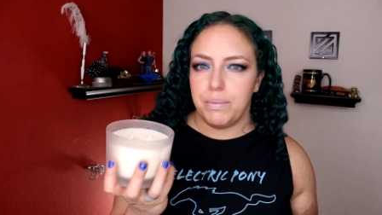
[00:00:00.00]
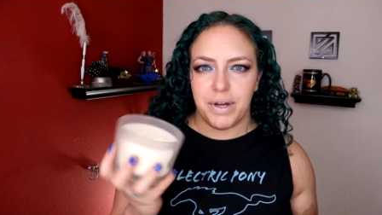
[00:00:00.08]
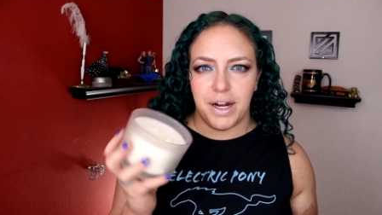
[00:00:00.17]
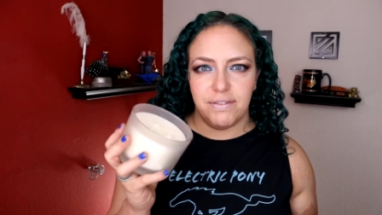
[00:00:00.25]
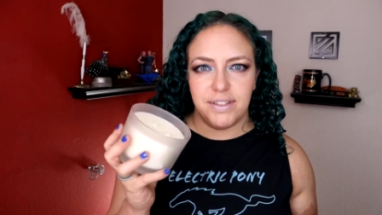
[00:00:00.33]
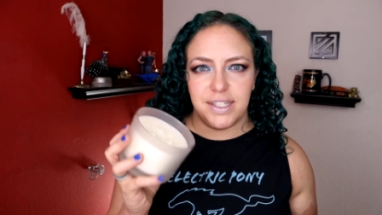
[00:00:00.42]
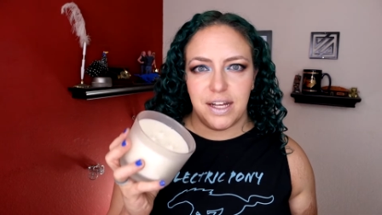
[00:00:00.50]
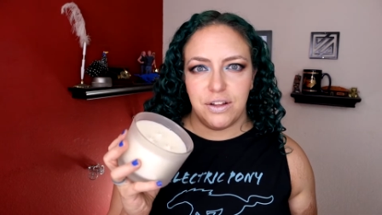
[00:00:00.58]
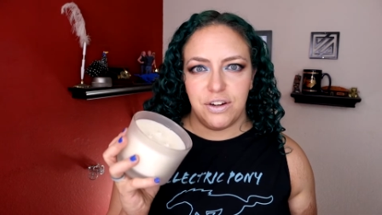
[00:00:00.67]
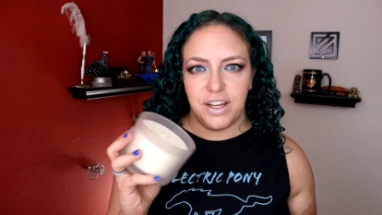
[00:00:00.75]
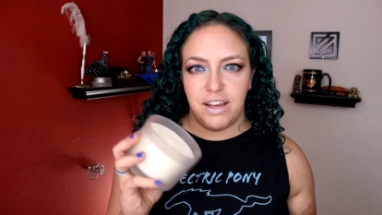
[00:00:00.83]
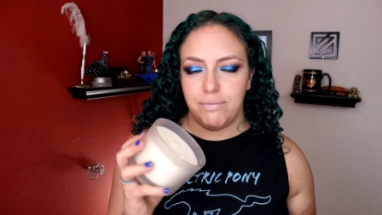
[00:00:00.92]
I'm gonna have to tell
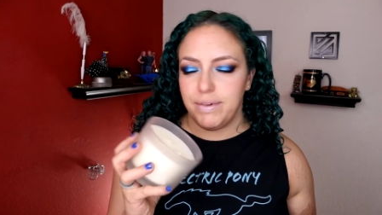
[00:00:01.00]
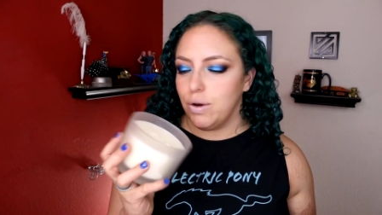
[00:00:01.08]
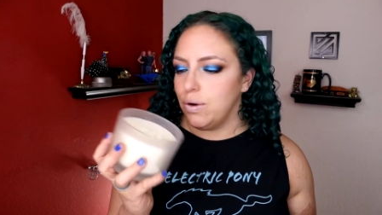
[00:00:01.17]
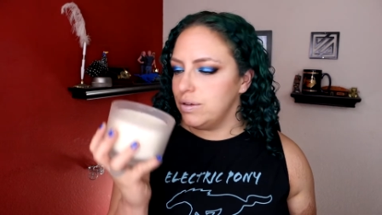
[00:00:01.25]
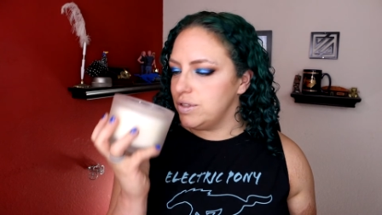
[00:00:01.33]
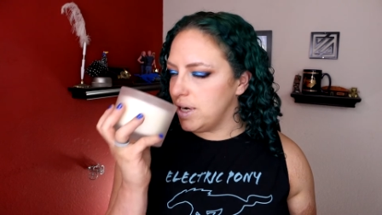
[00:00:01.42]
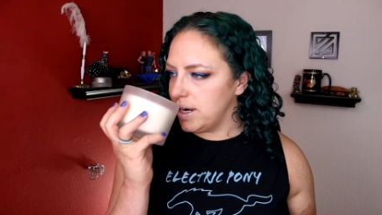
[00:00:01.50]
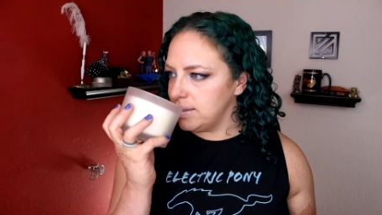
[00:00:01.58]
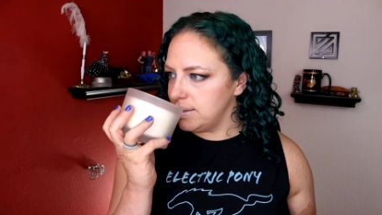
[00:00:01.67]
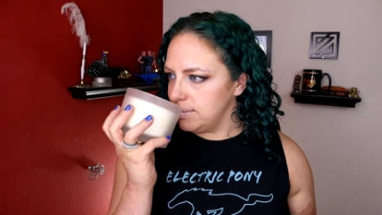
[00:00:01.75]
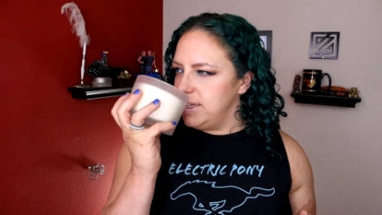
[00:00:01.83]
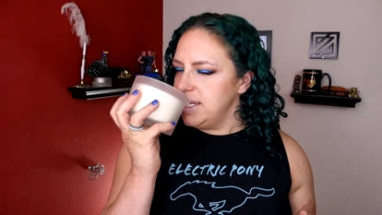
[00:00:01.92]
her to give me her old
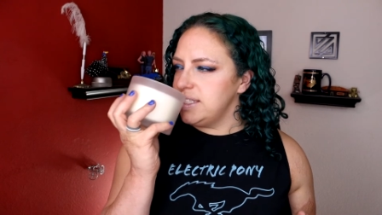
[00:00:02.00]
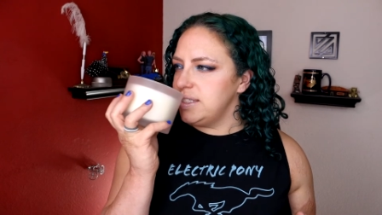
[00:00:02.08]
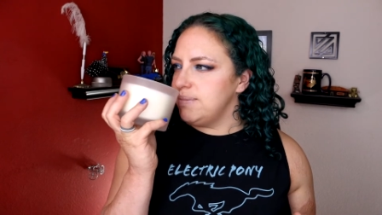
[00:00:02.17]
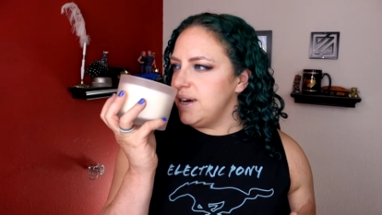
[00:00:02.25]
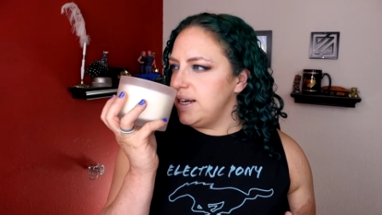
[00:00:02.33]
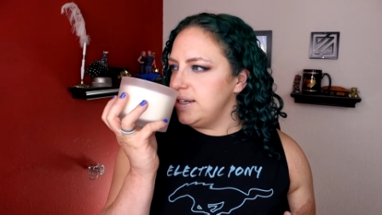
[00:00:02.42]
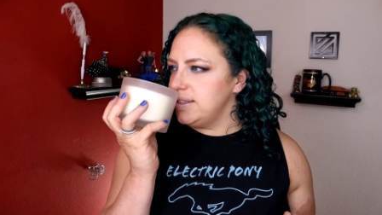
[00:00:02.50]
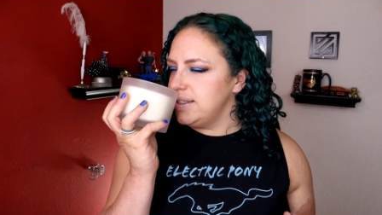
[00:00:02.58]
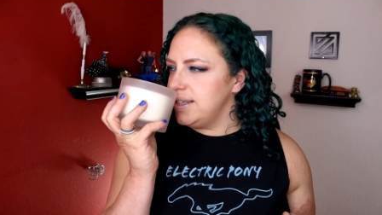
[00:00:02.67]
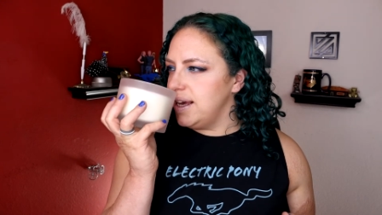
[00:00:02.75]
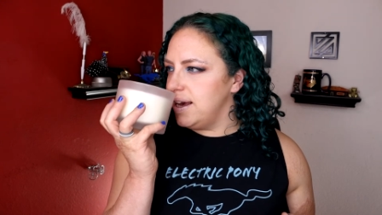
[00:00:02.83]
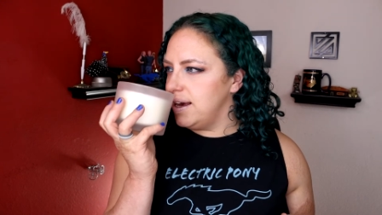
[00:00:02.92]
jars. This
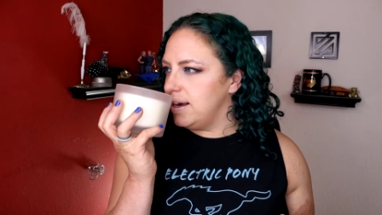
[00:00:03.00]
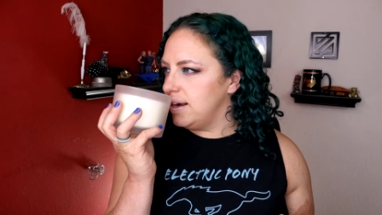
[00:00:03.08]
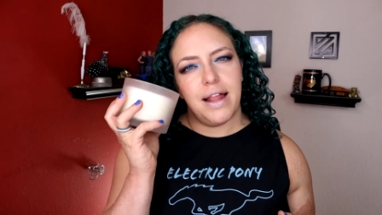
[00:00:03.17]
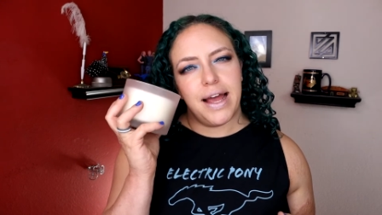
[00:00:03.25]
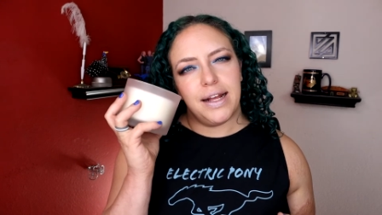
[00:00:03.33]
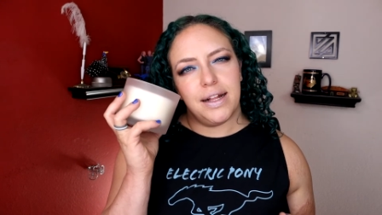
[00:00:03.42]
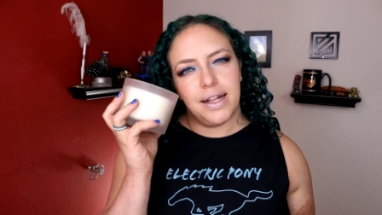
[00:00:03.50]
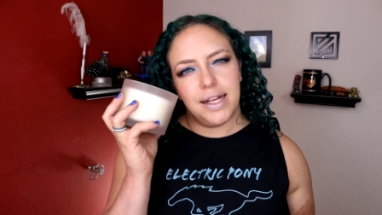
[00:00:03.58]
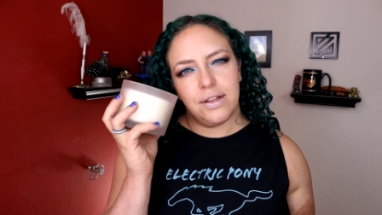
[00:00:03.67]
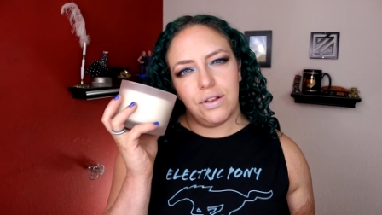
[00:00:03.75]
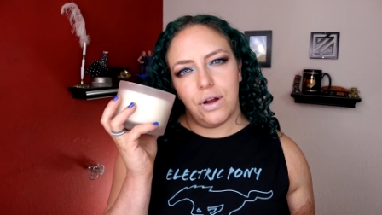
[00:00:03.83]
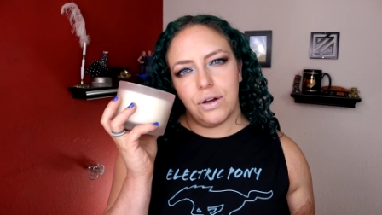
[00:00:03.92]
smells like
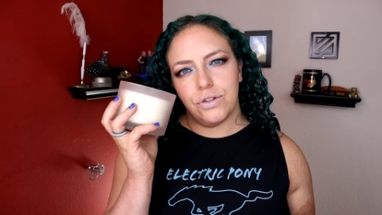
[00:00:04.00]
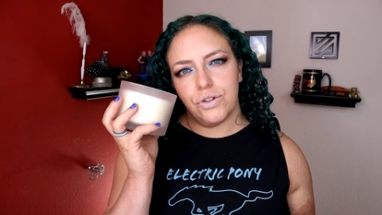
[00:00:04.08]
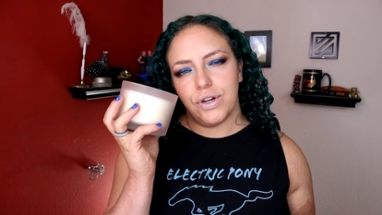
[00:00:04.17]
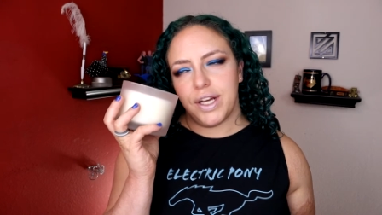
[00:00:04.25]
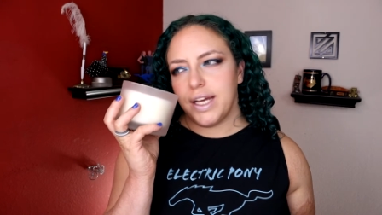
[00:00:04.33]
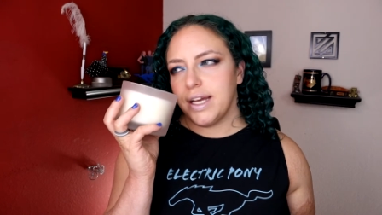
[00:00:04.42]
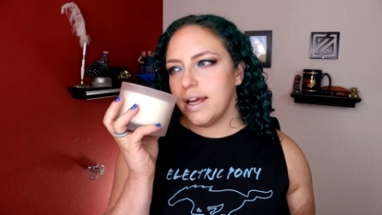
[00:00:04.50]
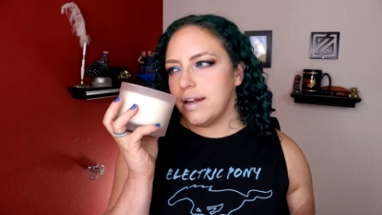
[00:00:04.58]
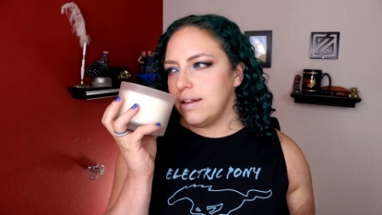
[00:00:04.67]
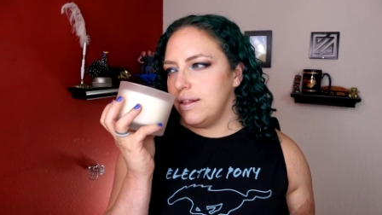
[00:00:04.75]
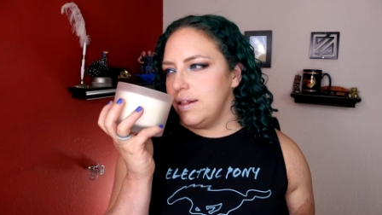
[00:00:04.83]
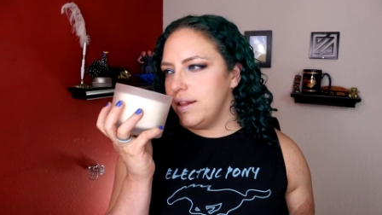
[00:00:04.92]
clean laundry and
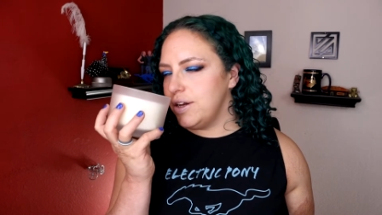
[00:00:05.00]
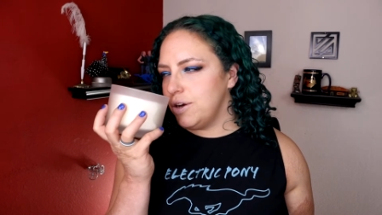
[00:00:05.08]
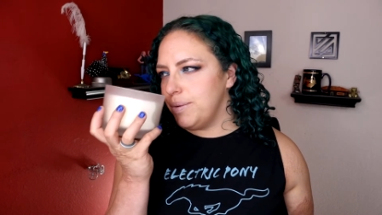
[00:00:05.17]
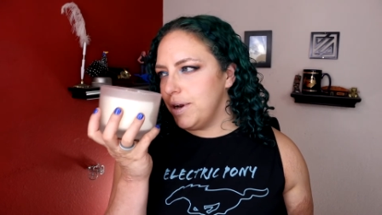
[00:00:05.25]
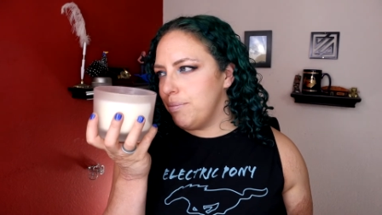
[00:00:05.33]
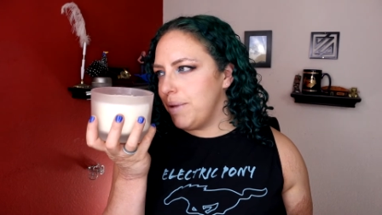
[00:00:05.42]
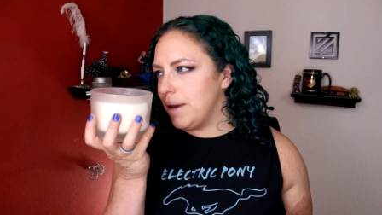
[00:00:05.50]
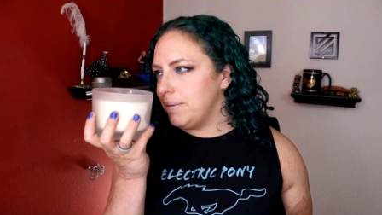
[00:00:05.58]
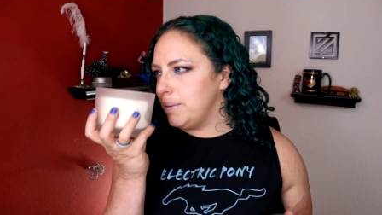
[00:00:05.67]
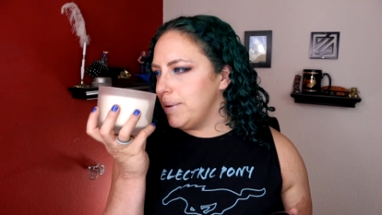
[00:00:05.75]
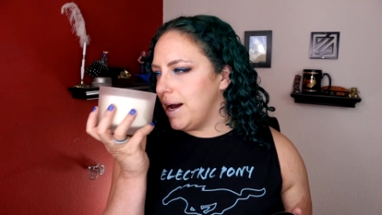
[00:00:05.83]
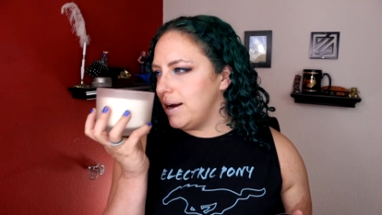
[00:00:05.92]
a little bit of
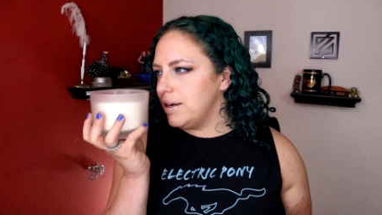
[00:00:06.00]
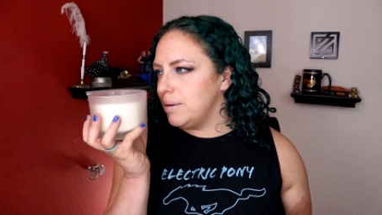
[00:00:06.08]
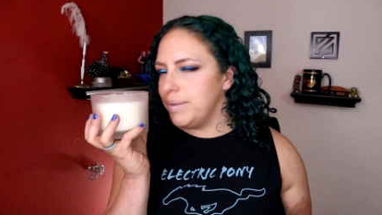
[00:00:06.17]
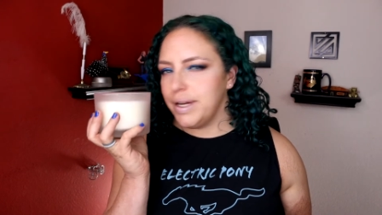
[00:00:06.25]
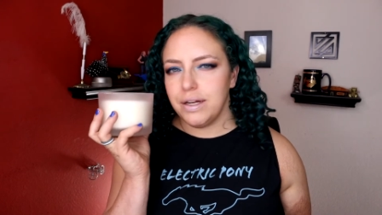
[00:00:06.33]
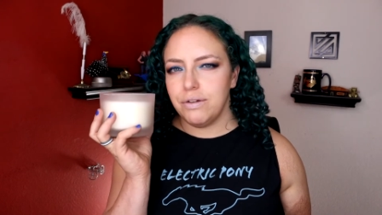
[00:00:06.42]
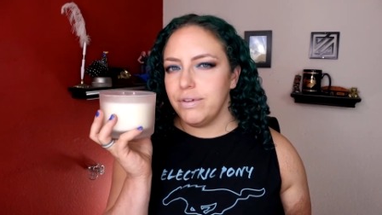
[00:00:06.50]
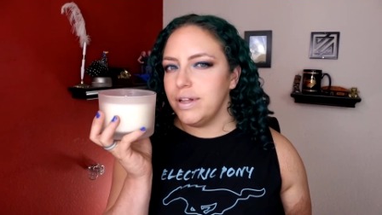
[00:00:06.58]
baby powder, but in a